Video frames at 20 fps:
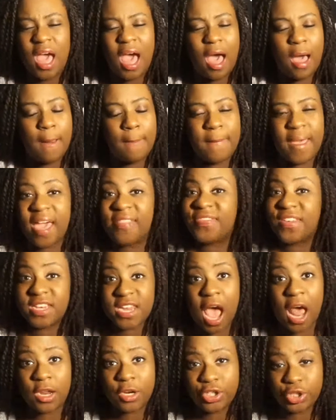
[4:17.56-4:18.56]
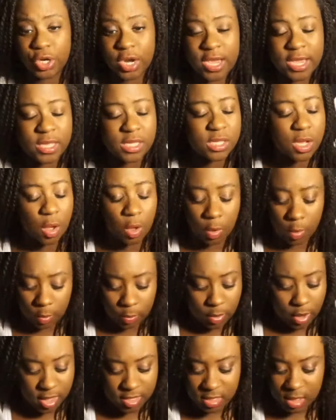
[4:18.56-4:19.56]
at the Dollar Tree,
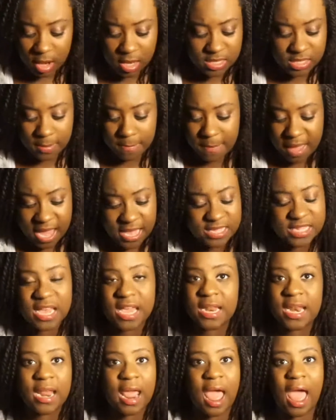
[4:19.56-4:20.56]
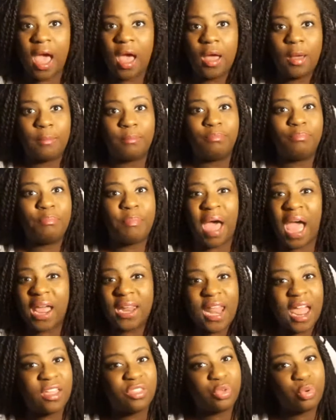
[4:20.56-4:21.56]
so it's amazing. Buy
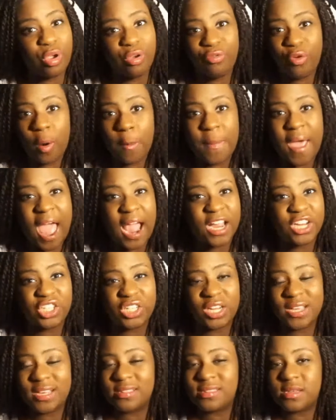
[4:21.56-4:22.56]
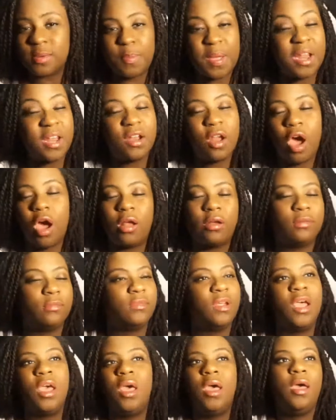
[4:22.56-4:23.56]
like 3 or 4 packages depending on
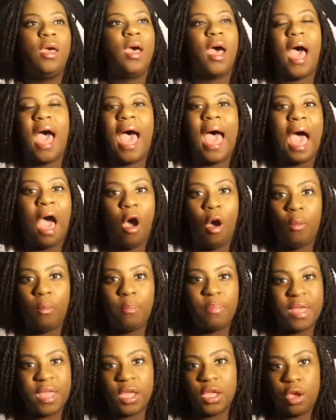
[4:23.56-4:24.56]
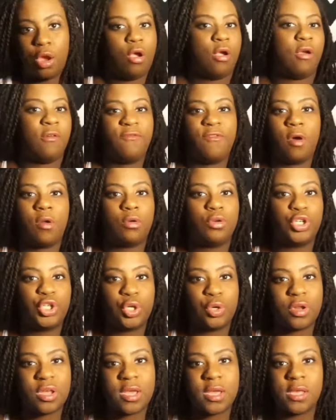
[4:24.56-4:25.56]
how big your photo
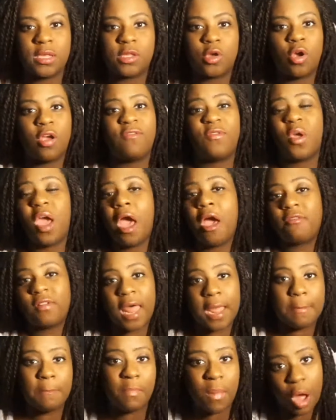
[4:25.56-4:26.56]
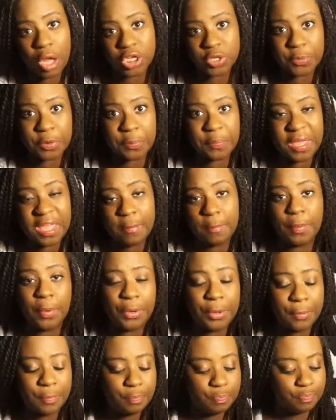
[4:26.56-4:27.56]
shoot is, or if you have like multiple
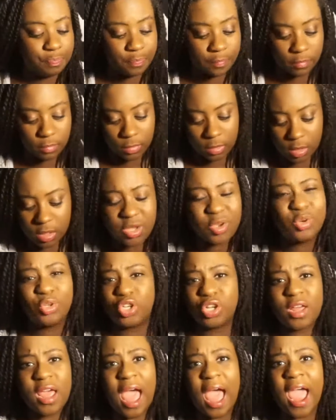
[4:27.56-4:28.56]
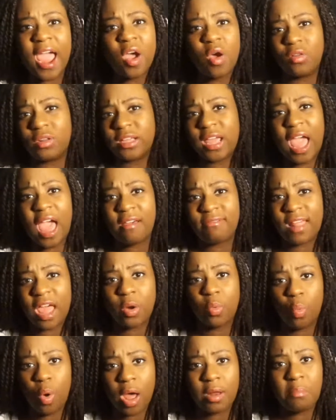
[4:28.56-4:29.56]
people. Usually I only have
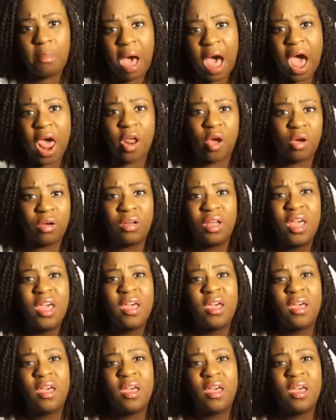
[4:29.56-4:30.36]
like 1 model